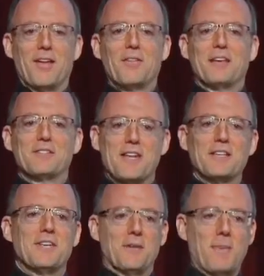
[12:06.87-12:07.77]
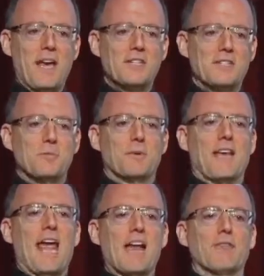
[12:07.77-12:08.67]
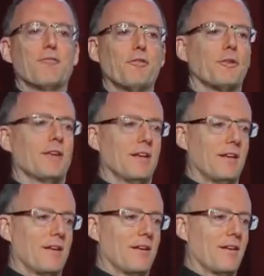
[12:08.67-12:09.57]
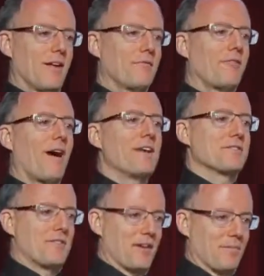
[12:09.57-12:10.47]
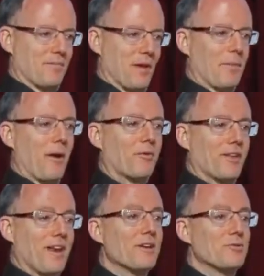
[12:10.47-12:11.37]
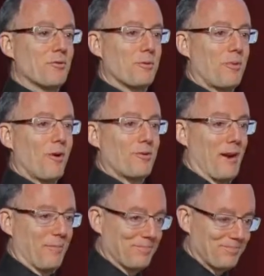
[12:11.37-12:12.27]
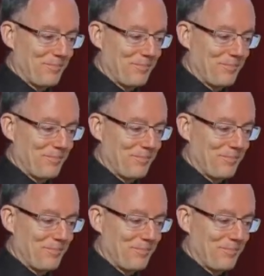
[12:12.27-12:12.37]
they sent in patients, but they hadn't fully advised them about the nature of the program.